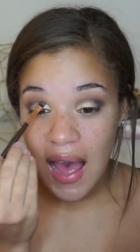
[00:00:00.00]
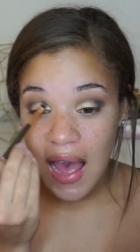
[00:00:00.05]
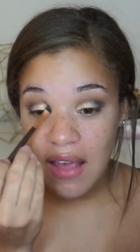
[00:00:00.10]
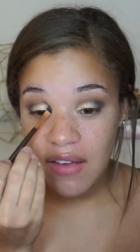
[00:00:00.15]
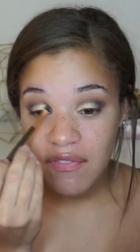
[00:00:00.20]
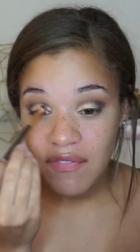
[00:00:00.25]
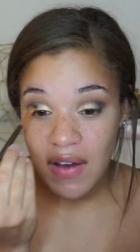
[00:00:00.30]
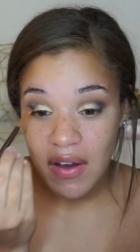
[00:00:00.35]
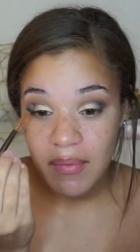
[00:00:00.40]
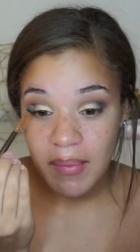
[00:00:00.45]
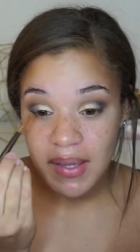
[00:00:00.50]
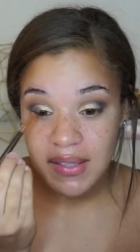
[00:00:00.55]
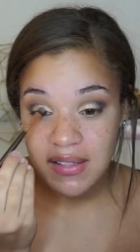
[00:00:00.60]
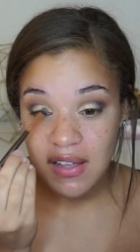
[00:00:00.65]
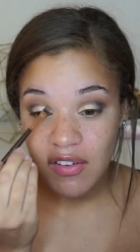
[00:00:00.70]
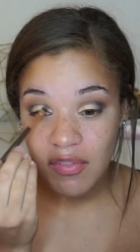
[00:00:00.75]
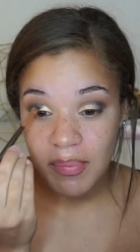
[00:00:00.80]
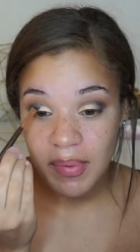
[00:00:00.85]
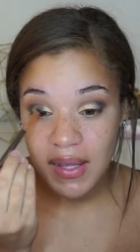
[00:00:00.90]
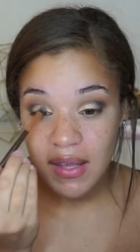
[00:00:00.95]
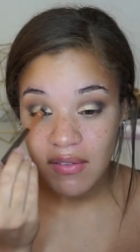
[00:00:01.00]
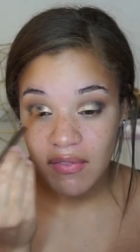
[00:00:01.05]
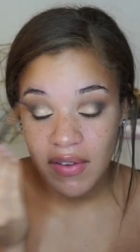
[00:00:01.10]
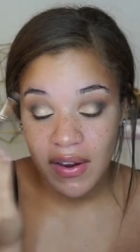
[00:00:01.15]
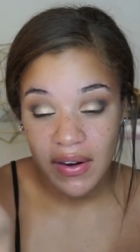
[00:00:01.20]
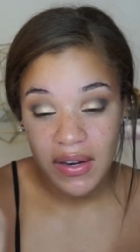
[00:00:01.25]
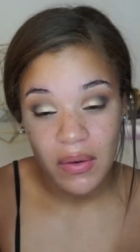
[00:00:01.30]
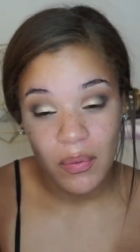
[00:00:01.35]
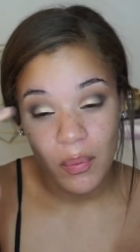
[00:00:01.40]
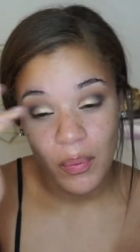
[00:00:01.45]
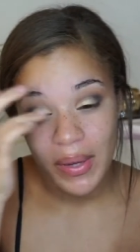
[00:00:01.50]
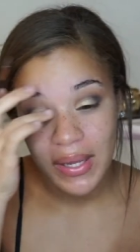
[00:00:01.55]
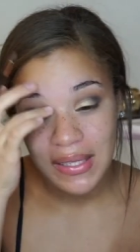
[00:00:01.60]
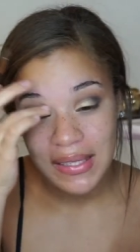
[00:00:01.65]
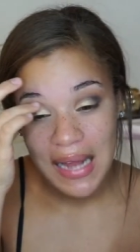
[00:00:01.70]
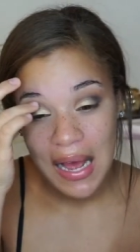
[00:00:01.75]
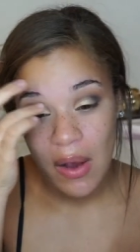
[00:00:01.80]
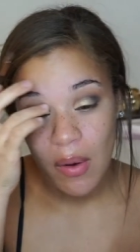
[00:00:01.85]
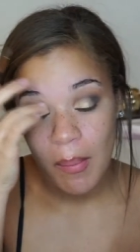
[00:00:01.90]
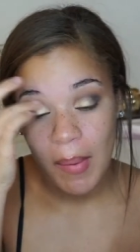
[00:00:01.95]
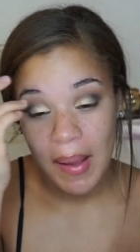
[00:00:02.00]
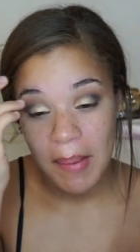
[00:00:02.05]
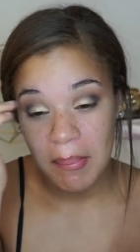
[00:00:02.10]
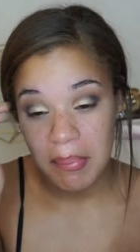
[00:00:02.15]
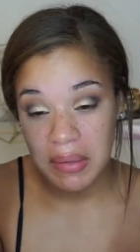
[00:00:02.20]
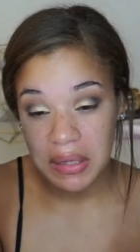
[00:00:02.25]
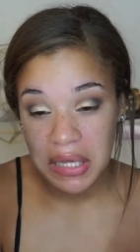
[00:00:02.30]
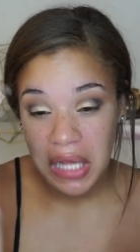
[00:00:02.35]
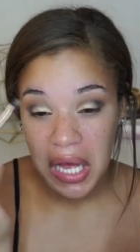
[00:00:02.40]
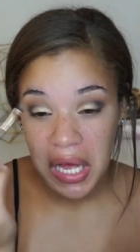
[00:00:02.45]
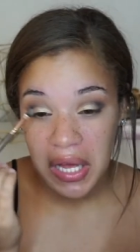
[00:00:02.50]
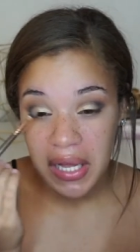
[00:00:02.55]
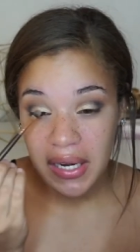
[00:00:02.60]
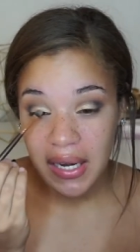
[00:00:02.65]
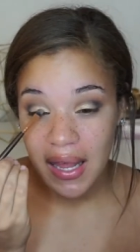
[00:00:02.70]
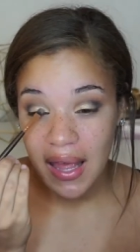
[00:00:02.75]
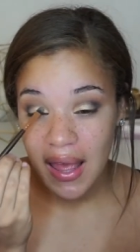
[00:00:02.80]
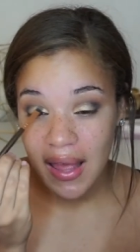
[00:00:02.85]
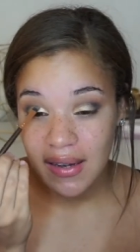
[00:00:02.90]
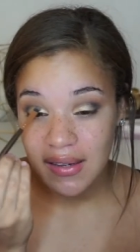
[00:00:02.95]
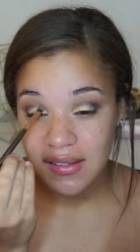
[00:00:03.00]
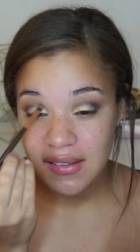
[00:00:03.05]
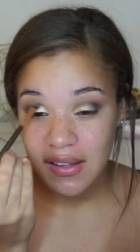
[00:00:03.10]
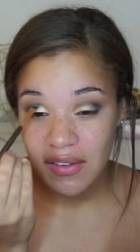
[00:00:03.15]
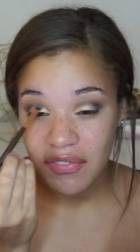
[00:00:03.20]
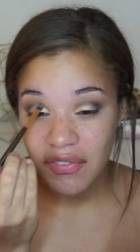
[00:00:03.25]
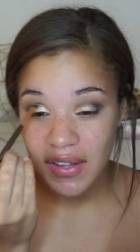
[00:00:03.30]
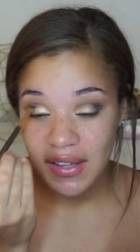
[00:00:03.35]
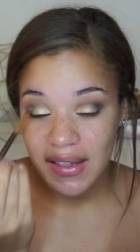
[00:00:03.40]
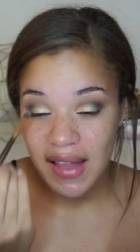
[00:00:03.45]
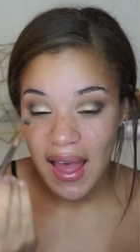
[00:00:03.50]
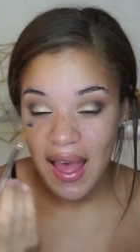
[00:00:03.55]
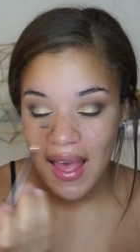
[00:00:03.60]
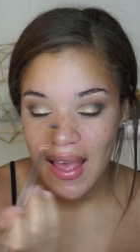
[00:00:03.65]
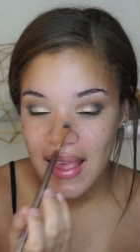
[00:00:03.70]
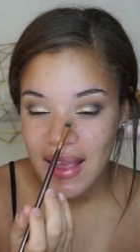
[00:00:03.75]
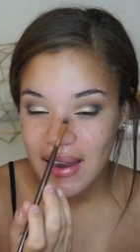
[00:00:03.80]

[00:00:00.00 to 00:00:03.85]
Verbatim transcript: I found myself being very wigged out by blood and stuff like that,